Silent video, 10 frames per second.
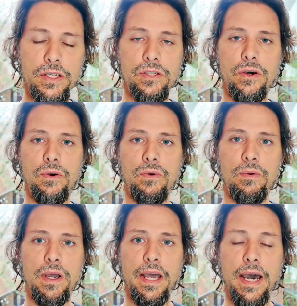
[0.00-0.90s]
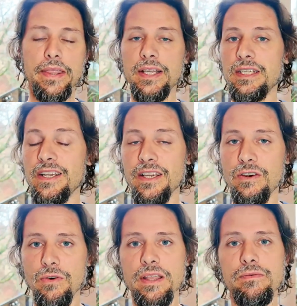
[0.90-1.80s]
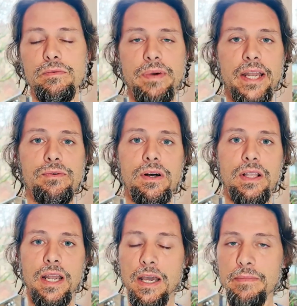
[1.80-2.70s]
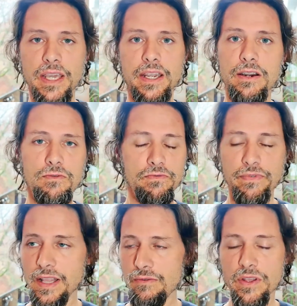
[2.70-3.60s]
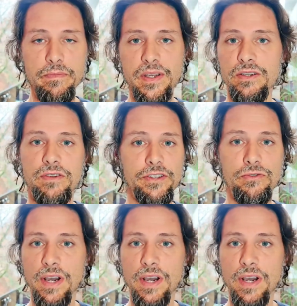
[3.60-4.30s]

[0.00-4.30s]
So I think it's an incredible manual, and I'm here feeling with the mission.